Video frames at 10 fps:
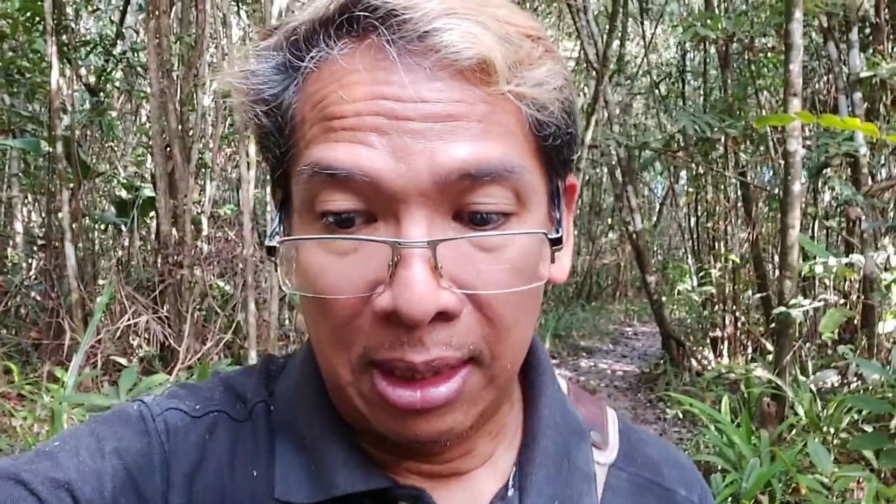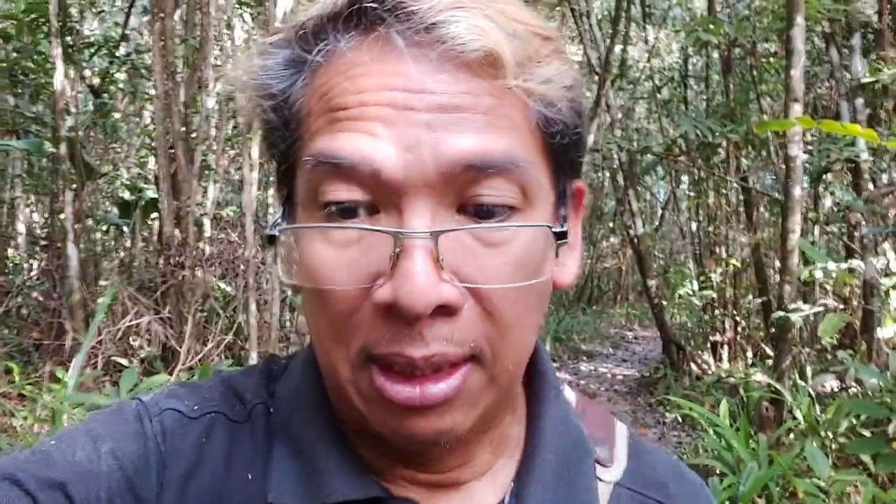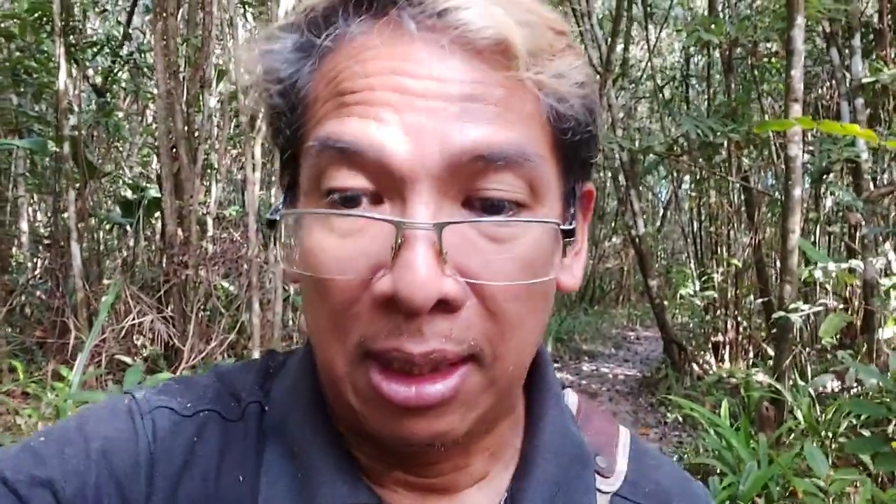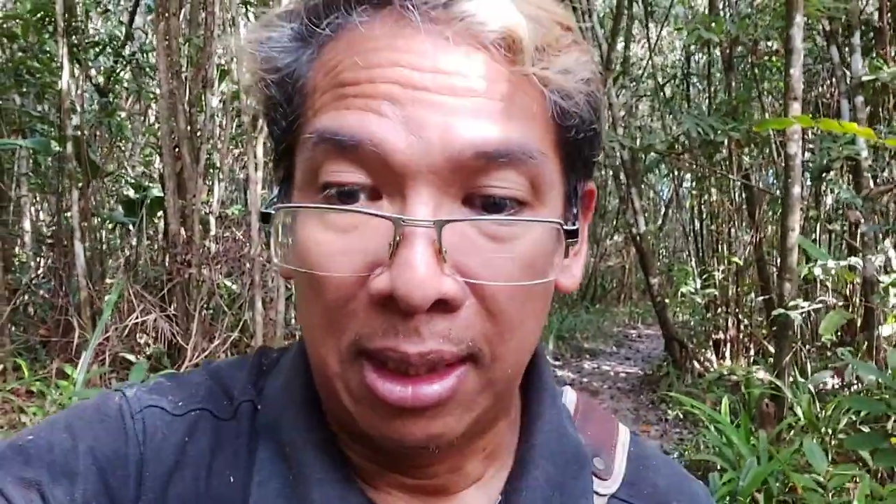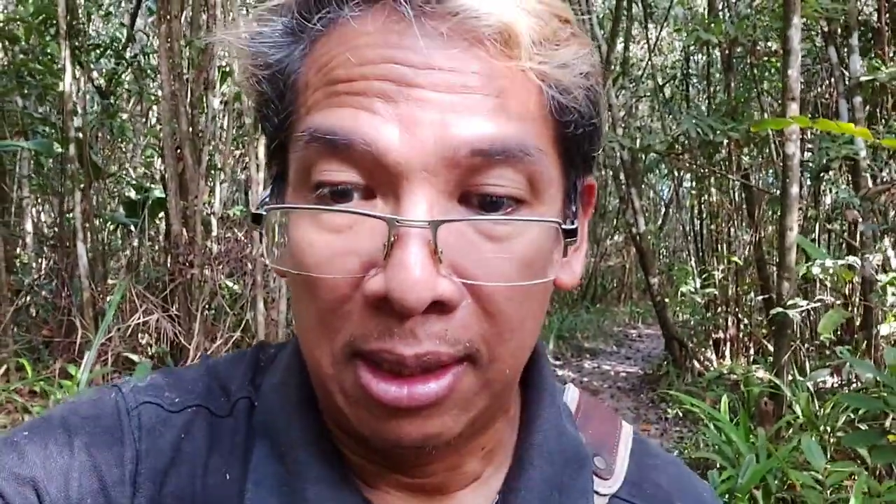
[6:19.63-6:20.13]

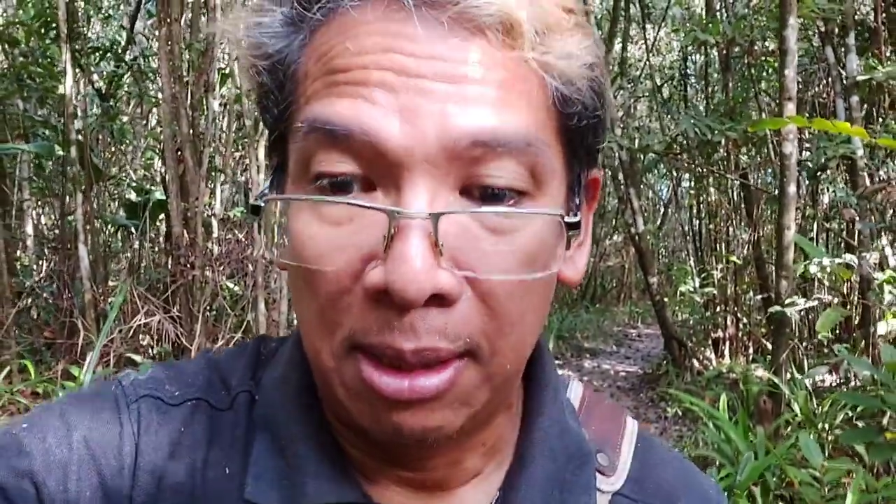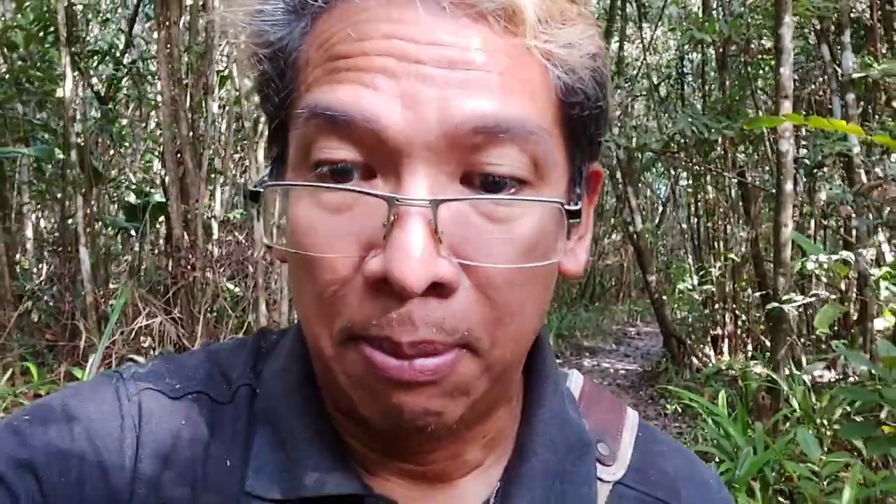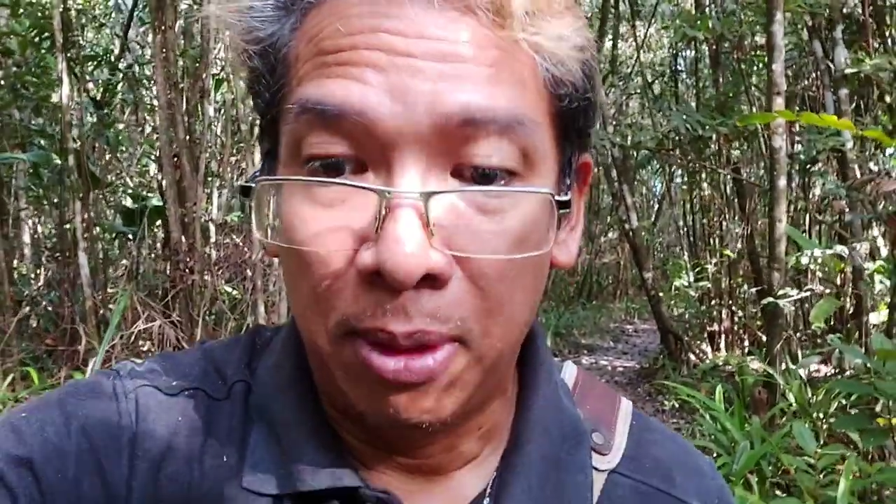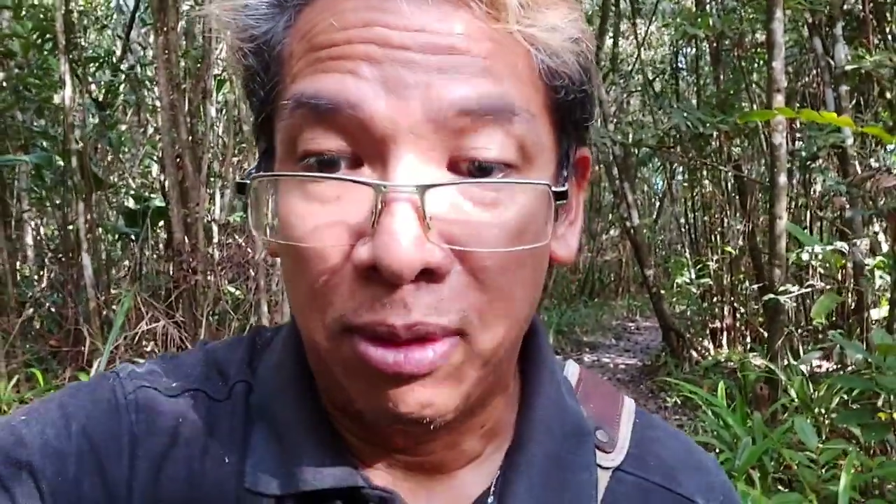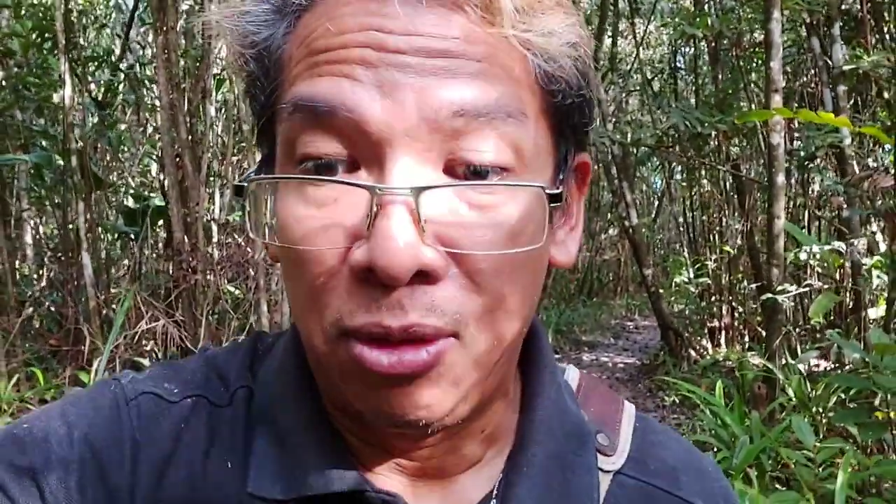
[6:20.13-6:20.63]
that is
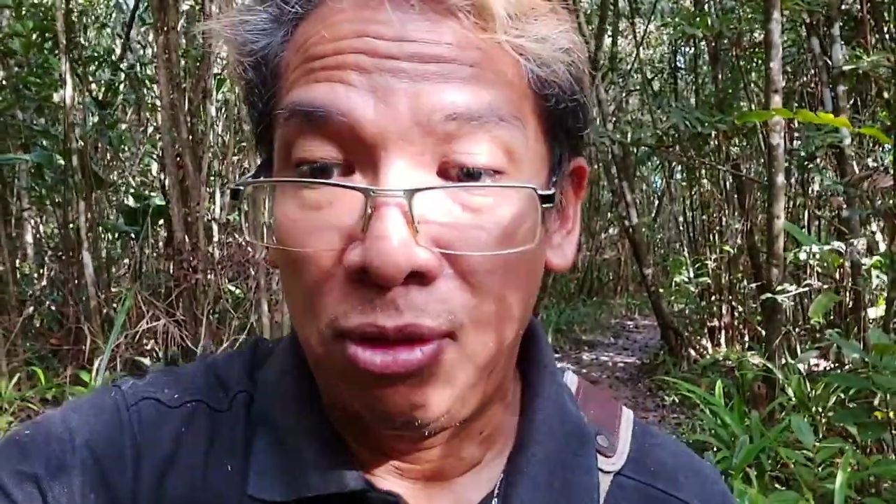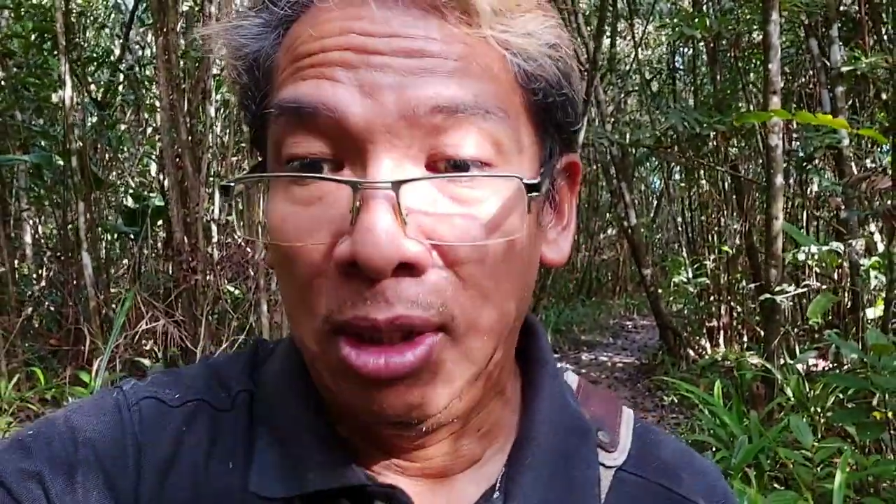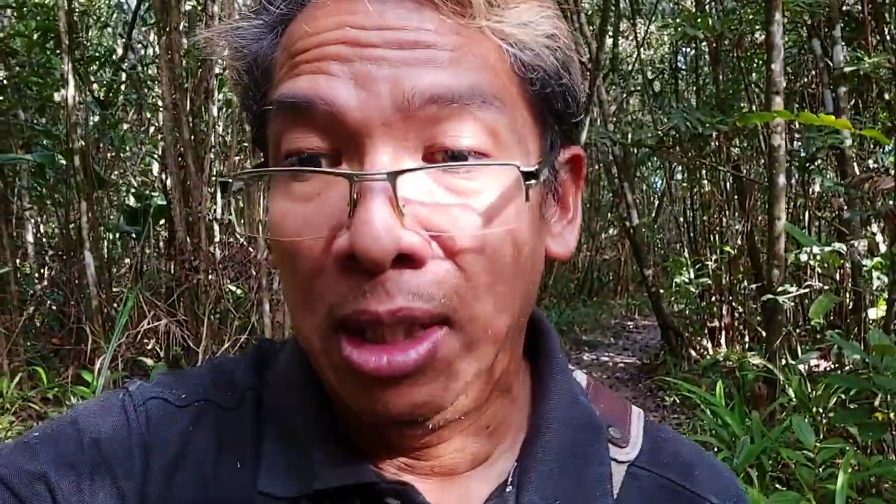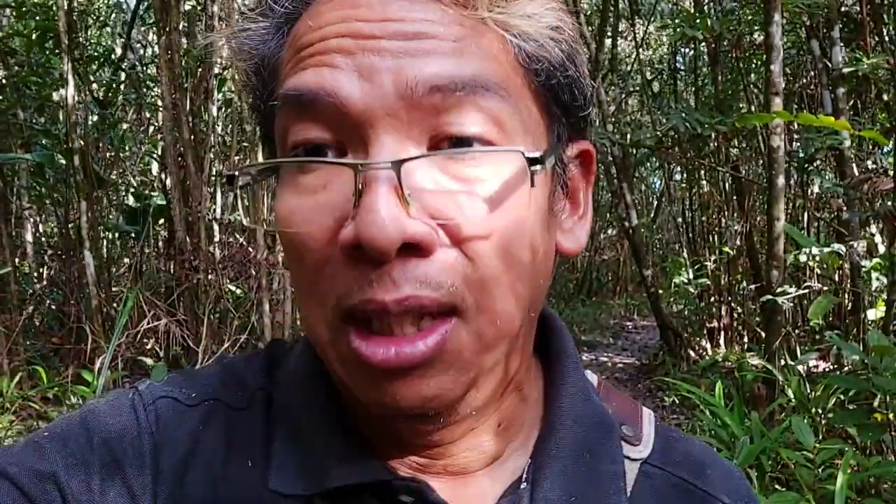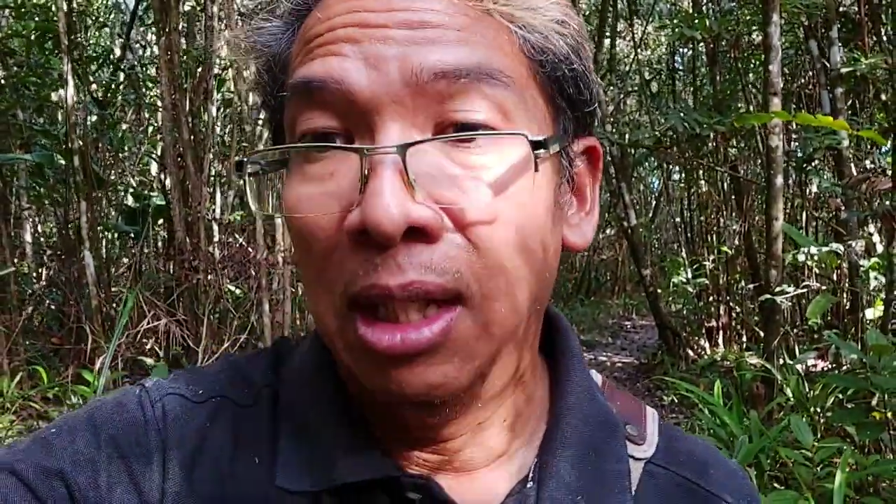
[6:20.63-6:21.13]
about
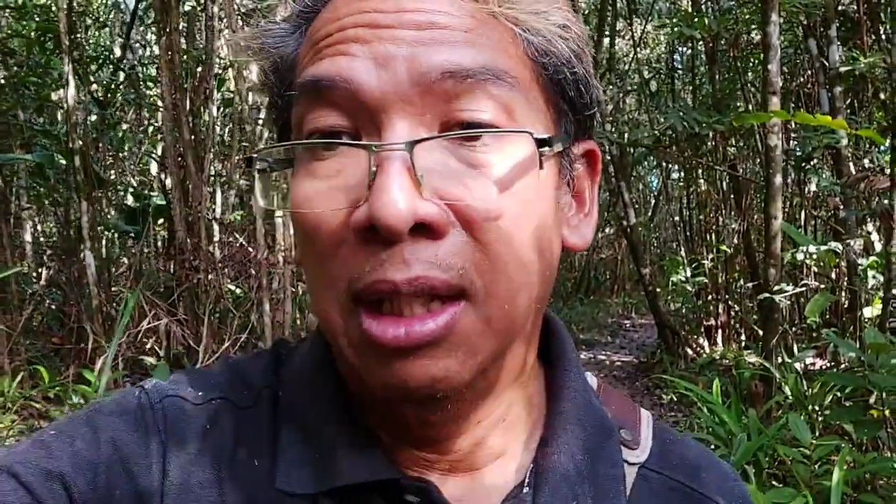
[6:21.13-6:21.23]
three